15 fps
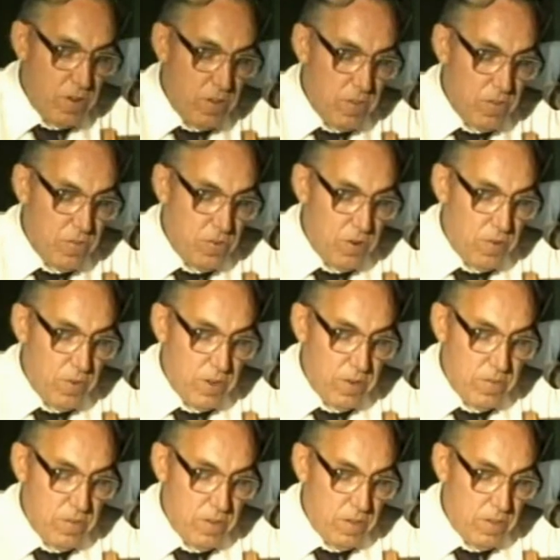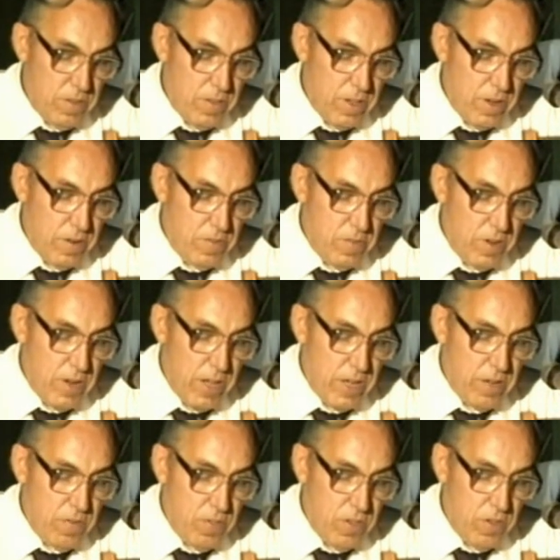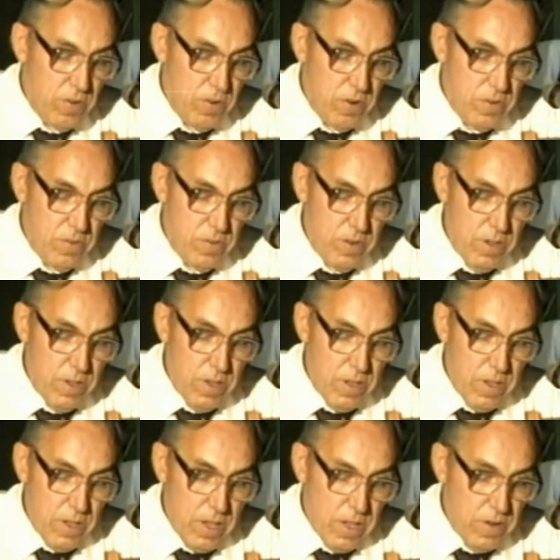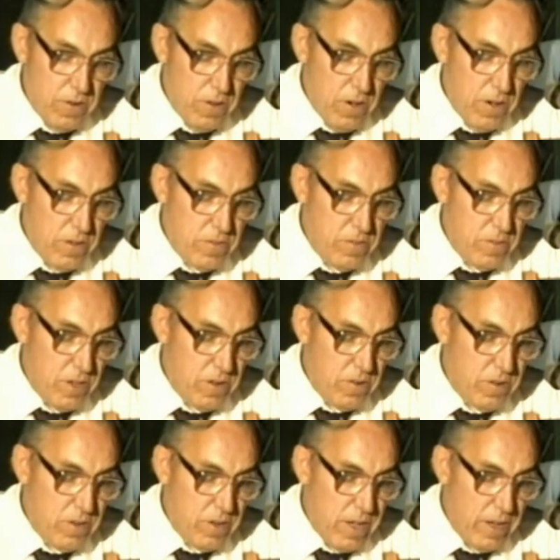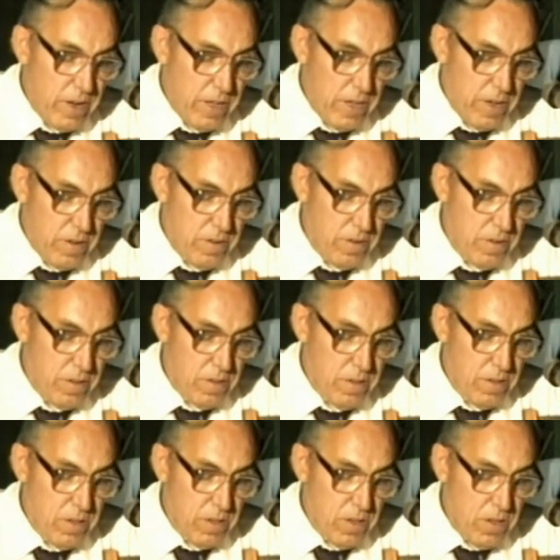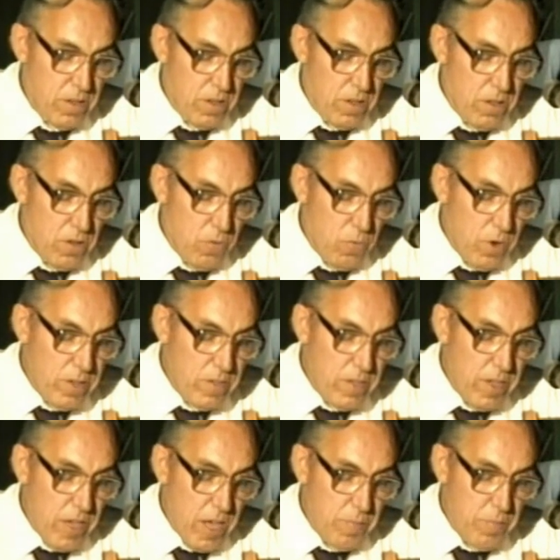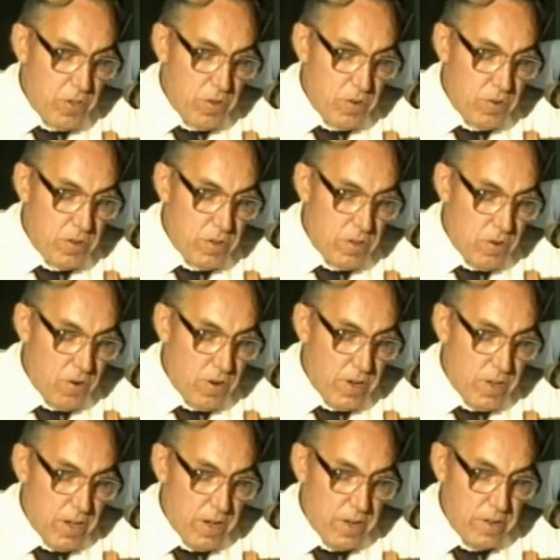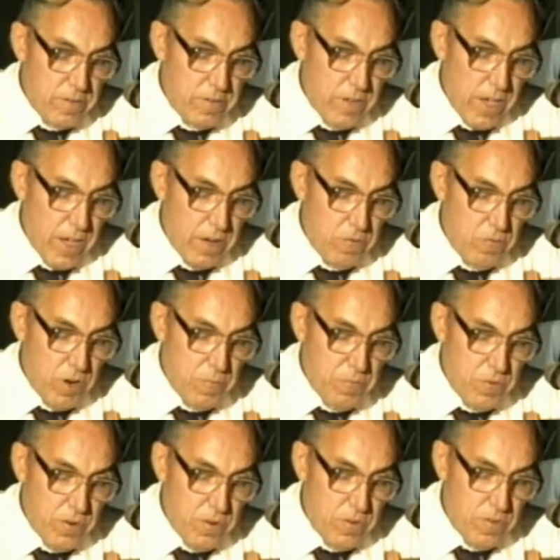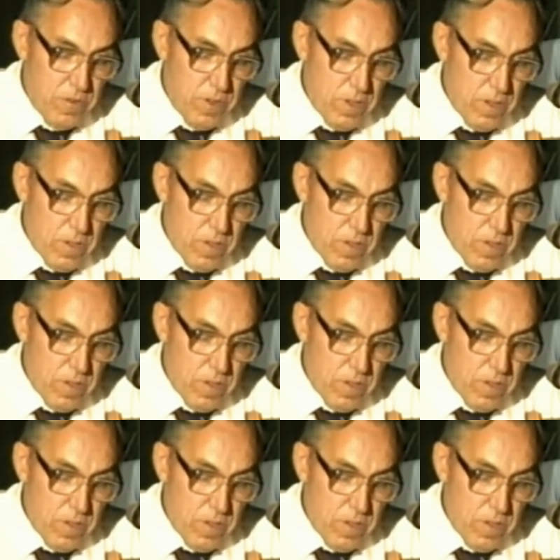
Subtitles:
into the cervix, that is the neck of the uterus, and causes it to dilate. When the amniochorionic sac ruptures,